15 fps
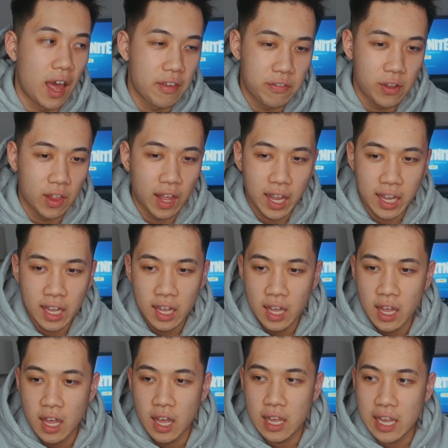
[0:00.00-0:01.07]
I feel like,
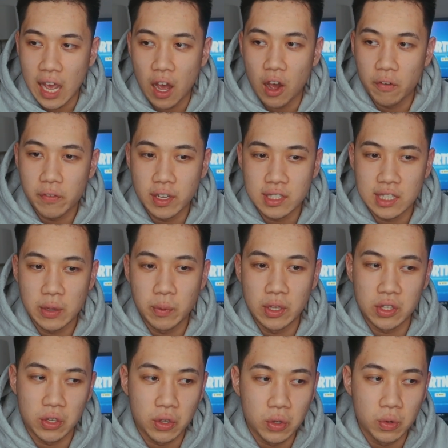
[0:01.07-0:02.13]
yeah, obviously we
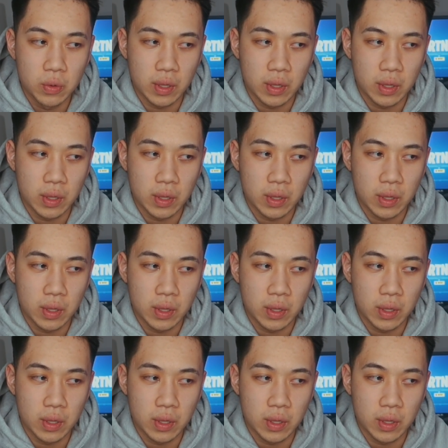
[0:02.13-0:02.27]
do